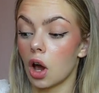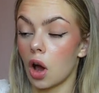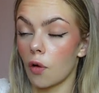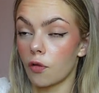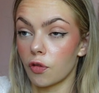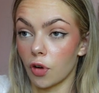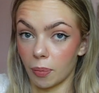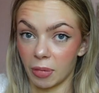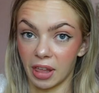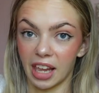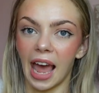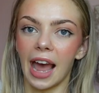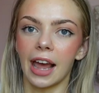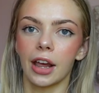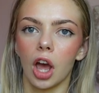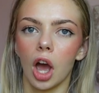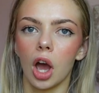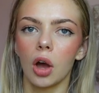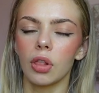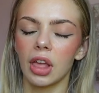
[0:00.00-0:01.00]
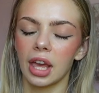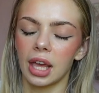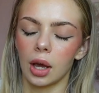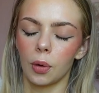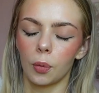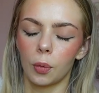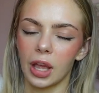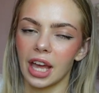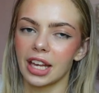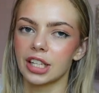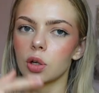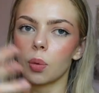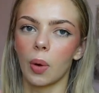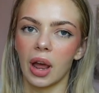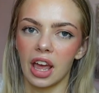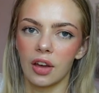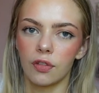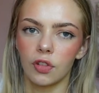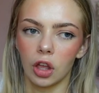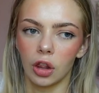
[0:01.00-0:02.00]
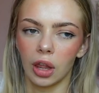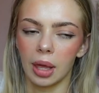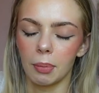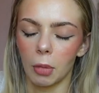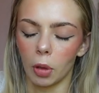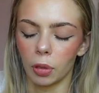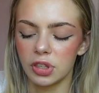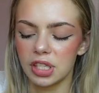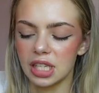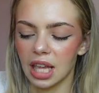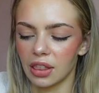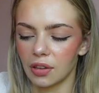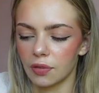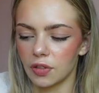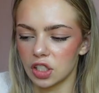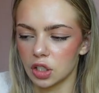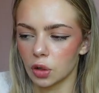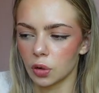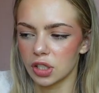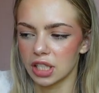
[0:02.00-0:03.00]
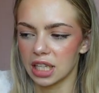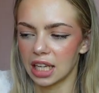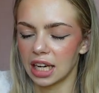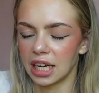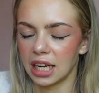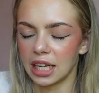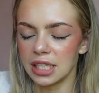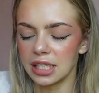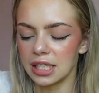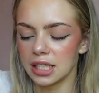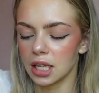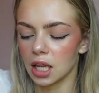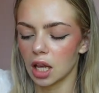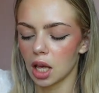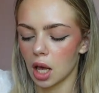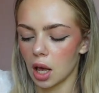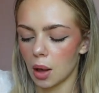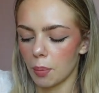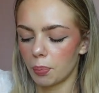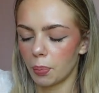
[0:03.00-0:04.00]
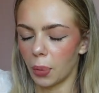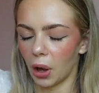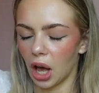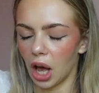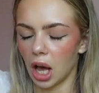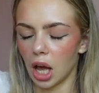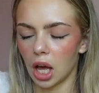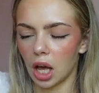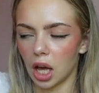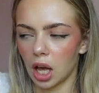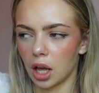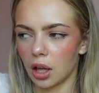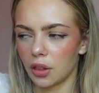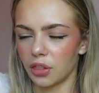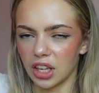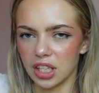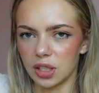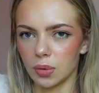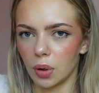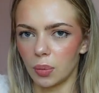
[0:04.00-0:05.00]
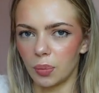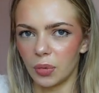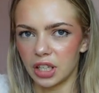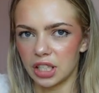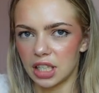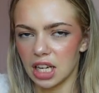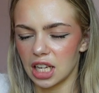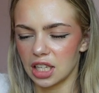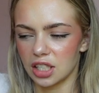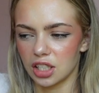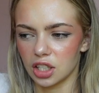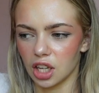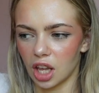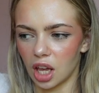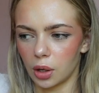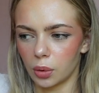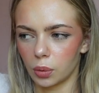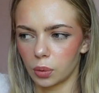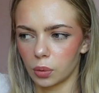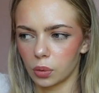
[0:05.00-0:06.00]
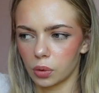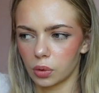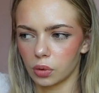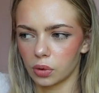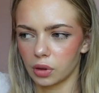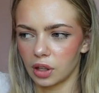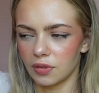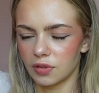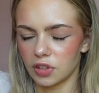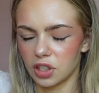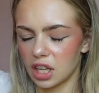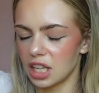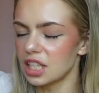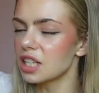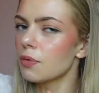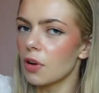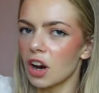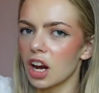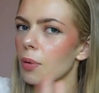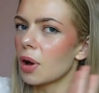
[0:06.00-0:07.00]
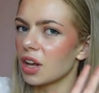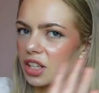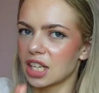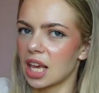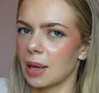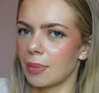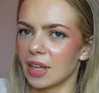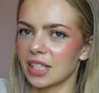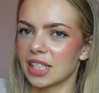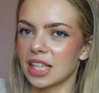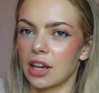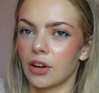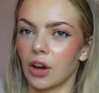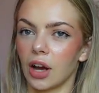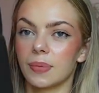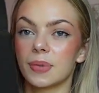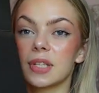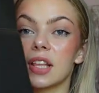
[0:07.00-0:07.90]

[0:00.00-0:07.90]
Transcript: from the get-go, like we had to wait a few like months to get the physical CDs, but this one we did, so they did very well to keep that secret.